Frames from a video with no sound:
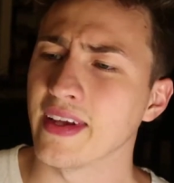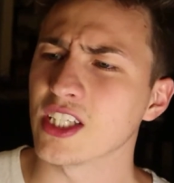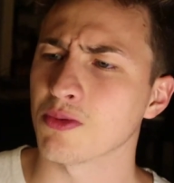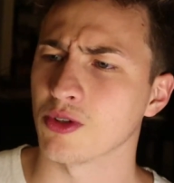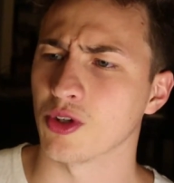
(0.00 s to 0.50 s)
I
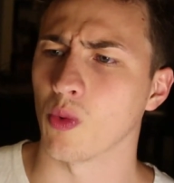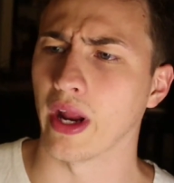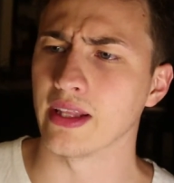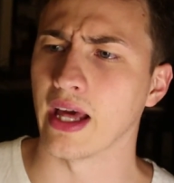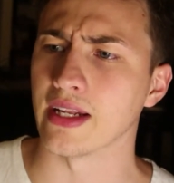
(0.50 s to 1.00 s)
think it's supposed to
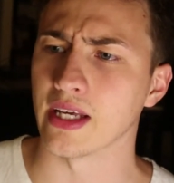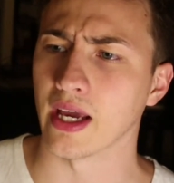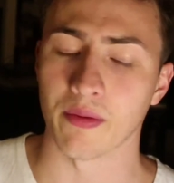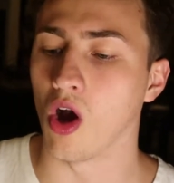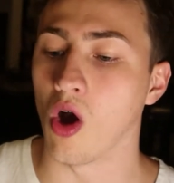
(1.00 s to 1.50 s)
rain that
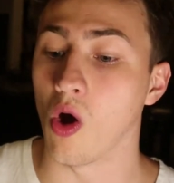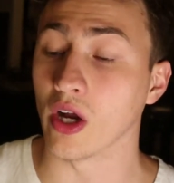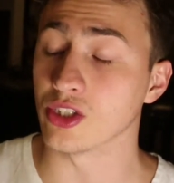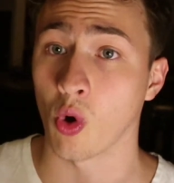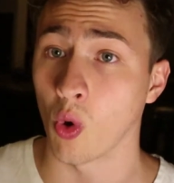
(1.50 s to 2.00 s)
day. Oh,
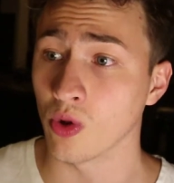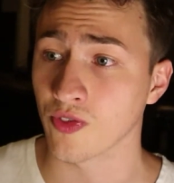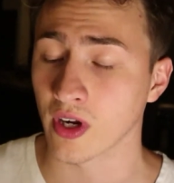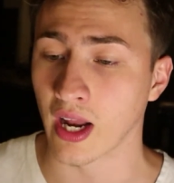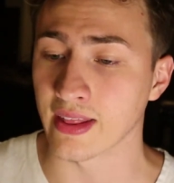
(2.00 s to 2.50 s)
I totally
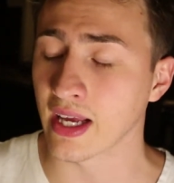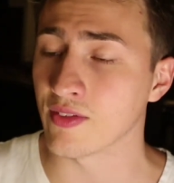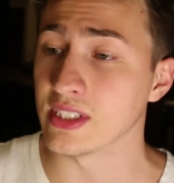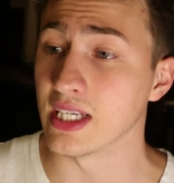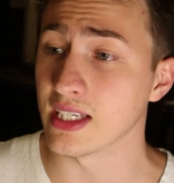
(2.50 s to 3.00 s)
forgot. I think I
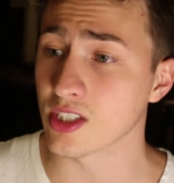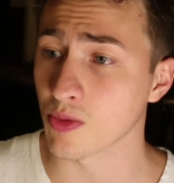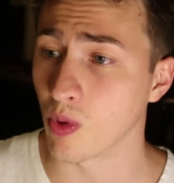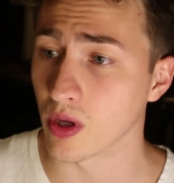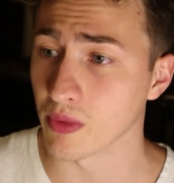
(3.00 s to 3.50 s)
have a dentist
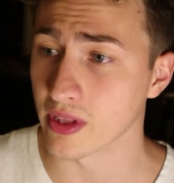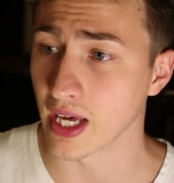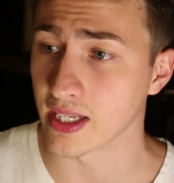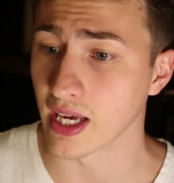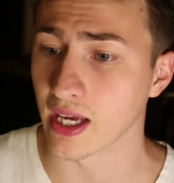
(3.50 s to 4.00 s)
appointment
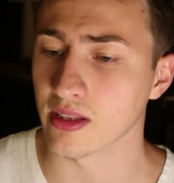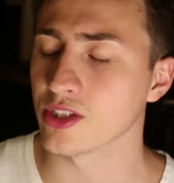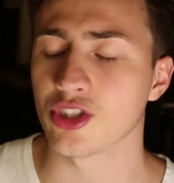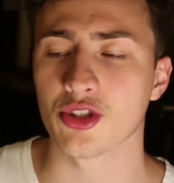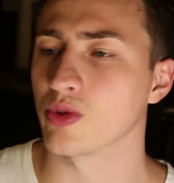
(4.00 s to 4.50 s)
that day.
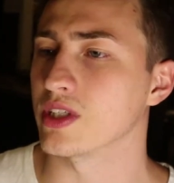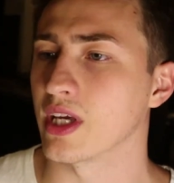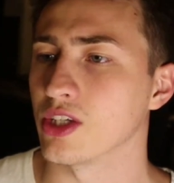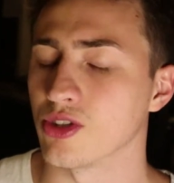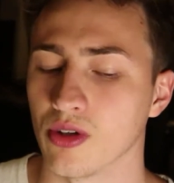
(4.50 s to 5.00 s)
Let's just
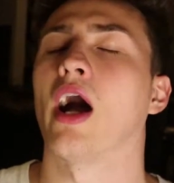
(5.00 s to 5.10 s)
reschedule.